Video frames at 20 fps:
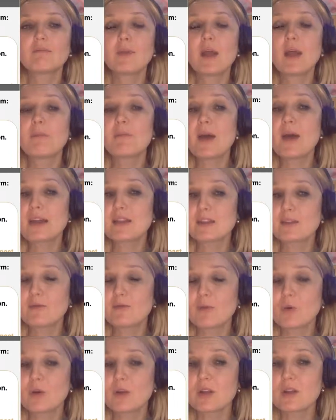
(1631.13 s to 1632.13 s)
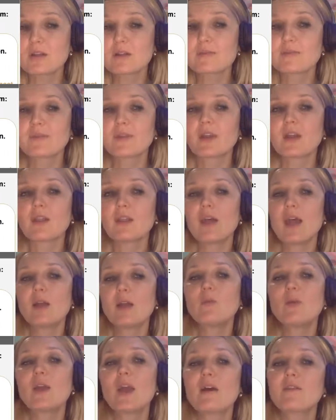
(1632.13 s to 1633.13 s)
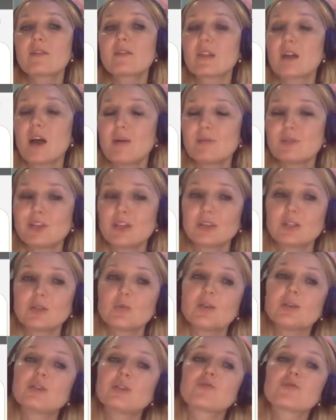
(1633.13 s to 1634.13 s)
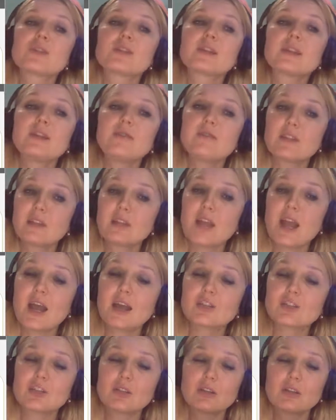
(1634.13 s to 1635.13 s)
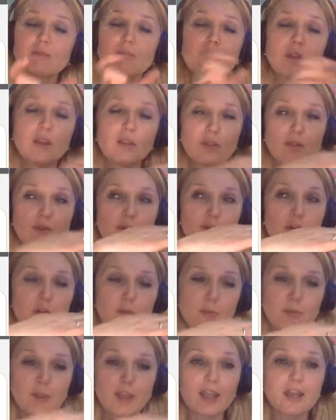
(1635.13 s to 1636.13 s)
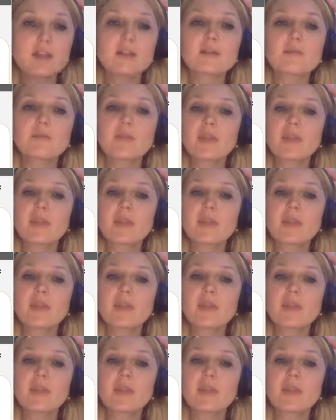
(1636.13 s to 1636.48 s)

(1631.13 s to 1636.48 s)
A passive voice. Then we have subject which receives an action in the first place.